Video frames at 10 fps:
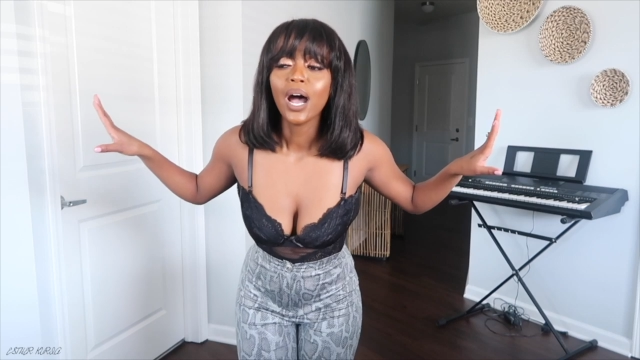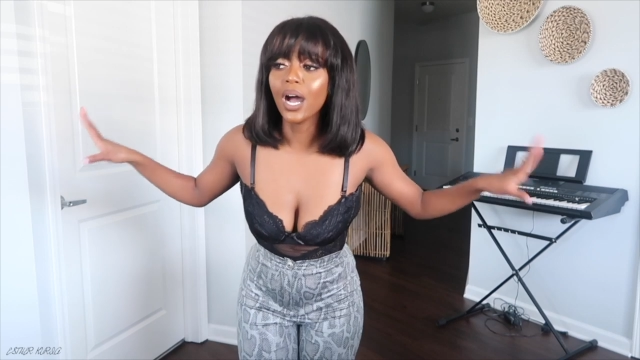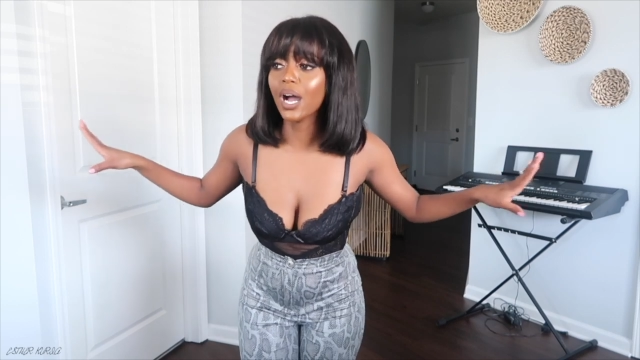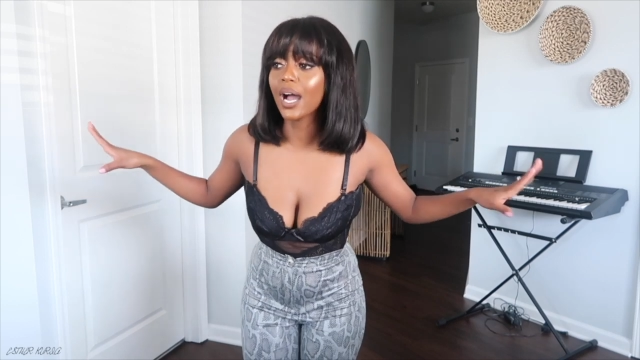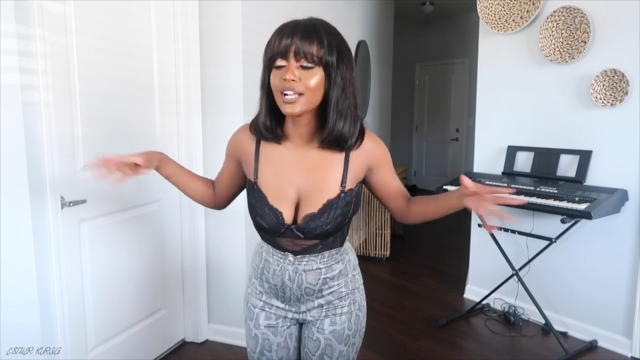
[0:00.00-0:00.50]
Oh,
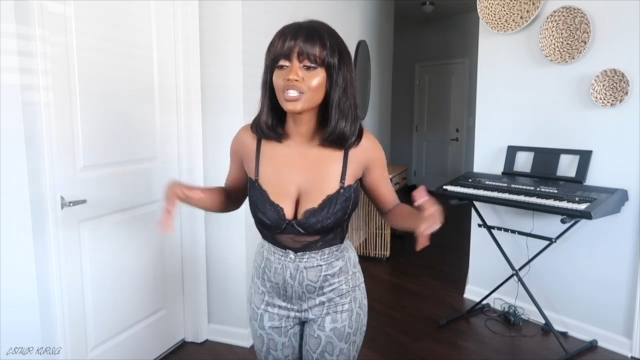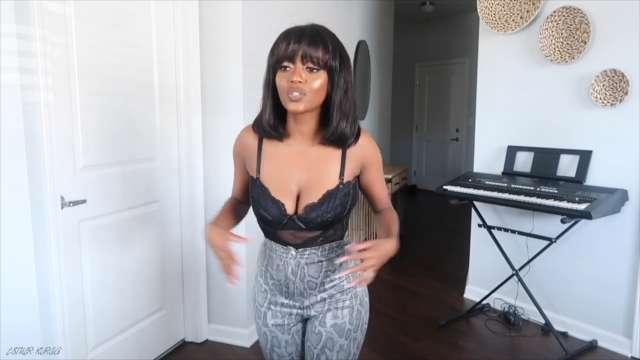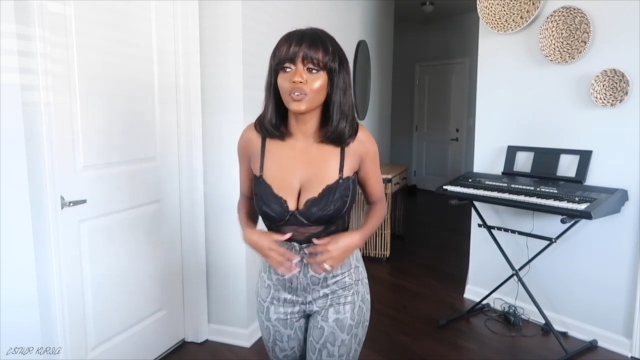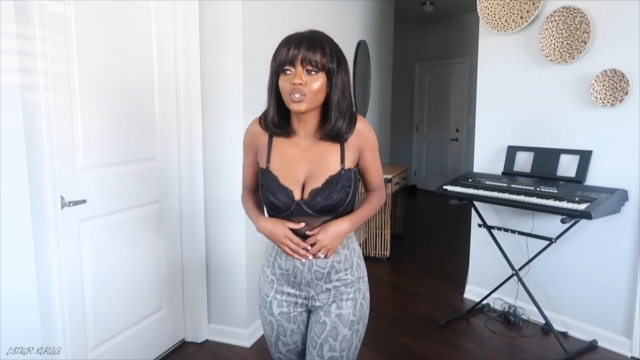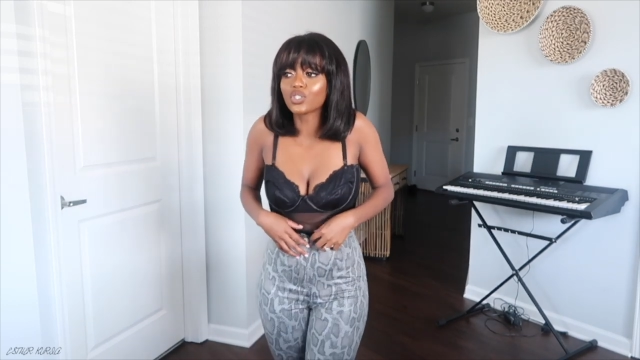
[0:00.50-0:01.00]
I
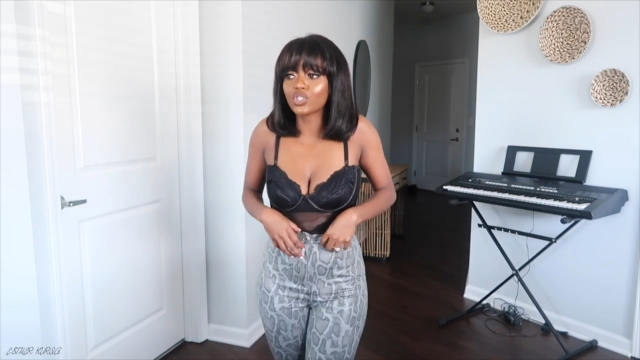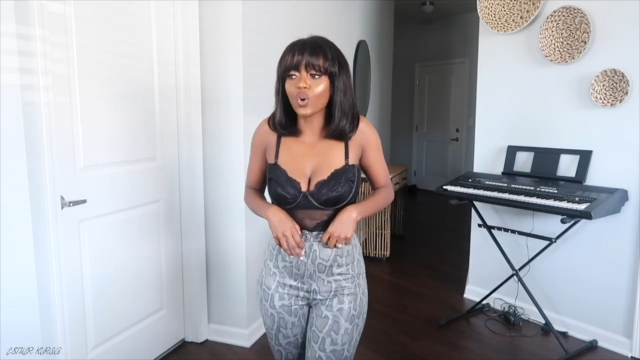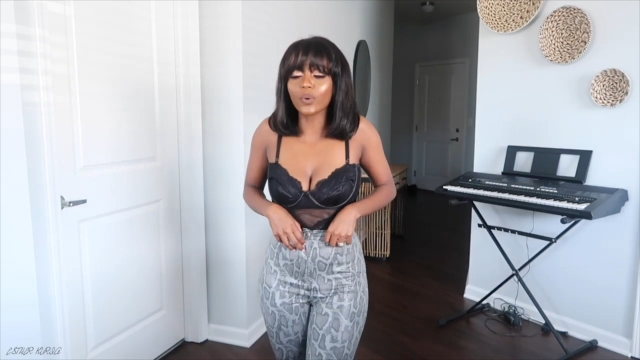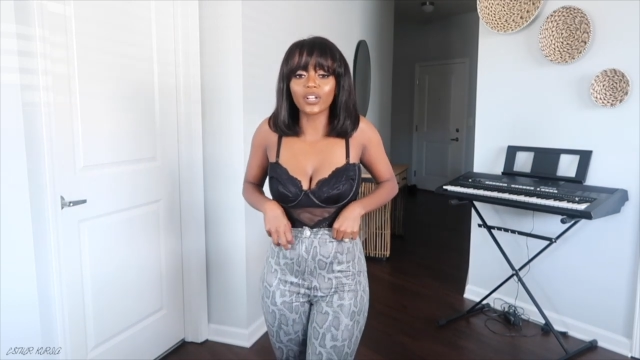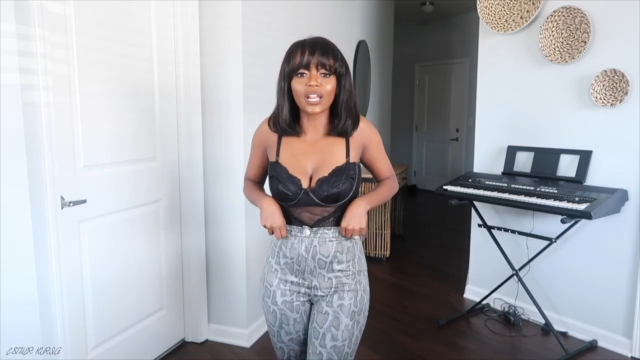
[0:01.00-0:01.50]
just feel
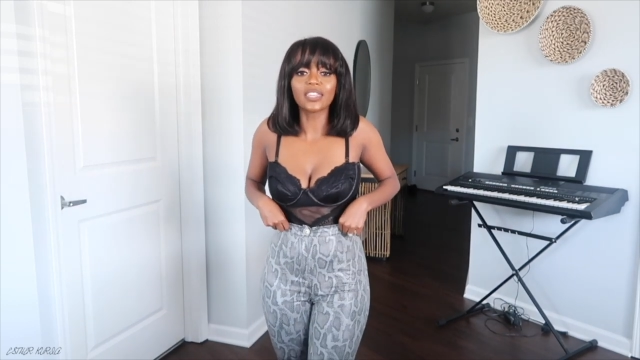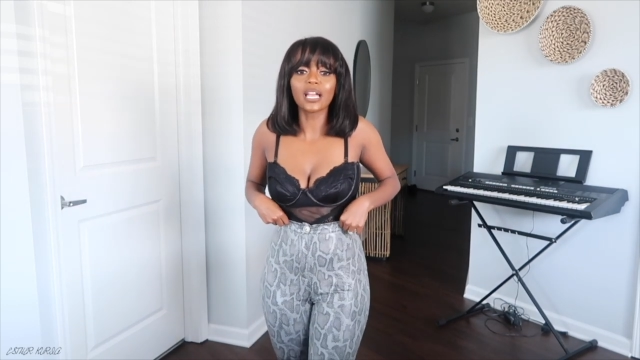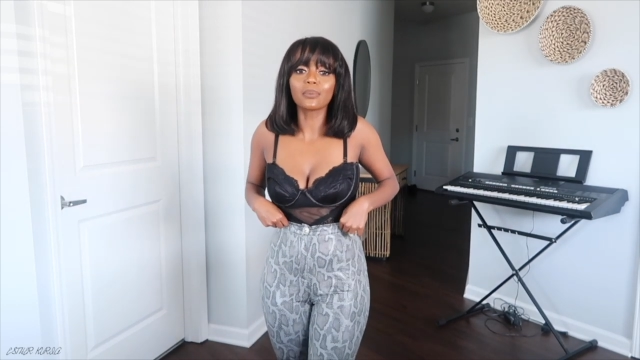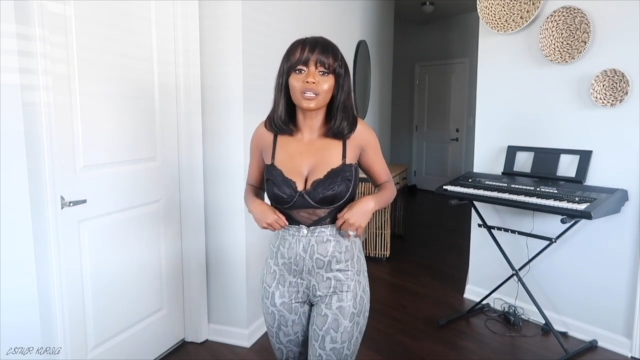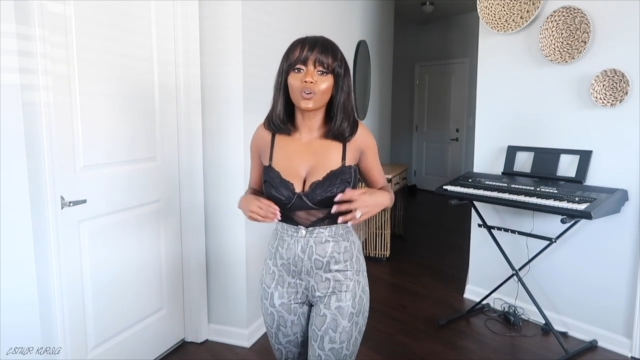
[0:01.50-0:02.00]
so weird. I
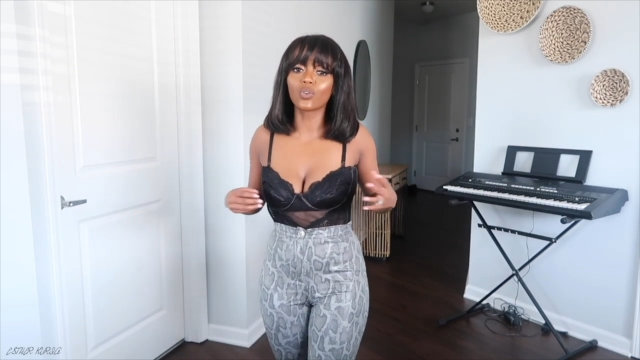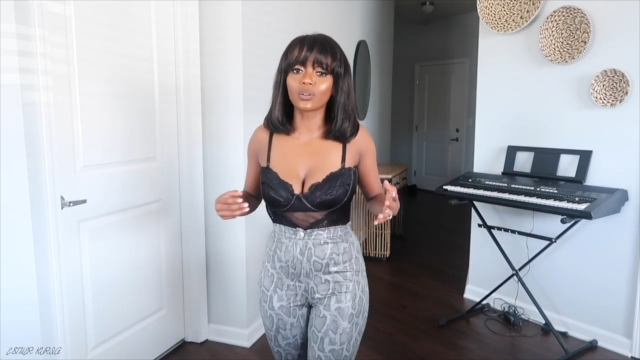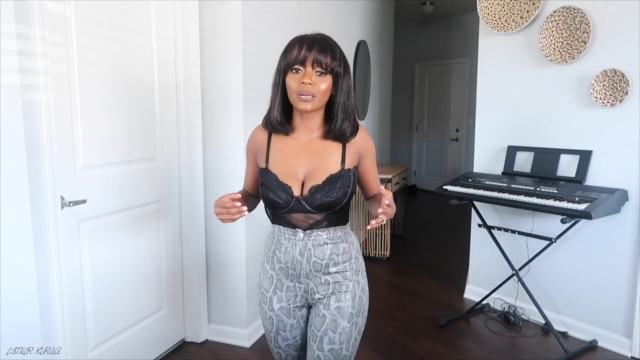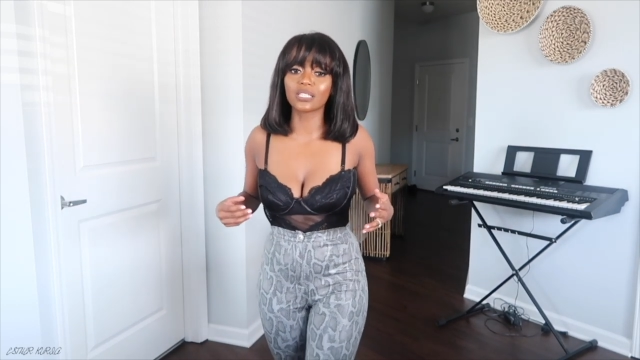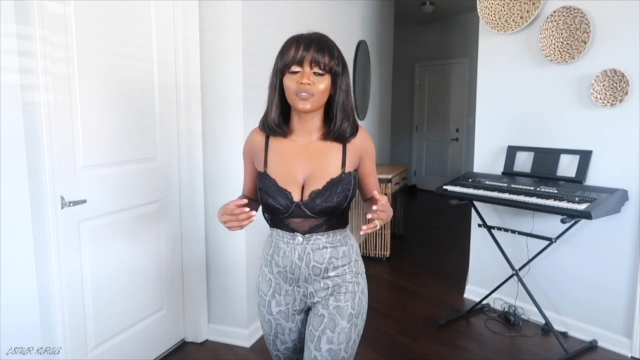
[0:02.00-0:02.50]
think I'm gonna
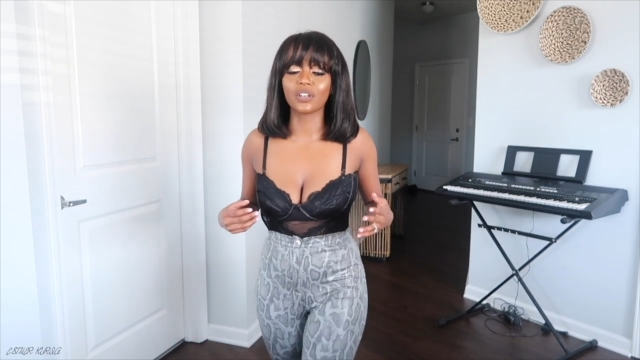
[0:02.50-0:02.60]
order myself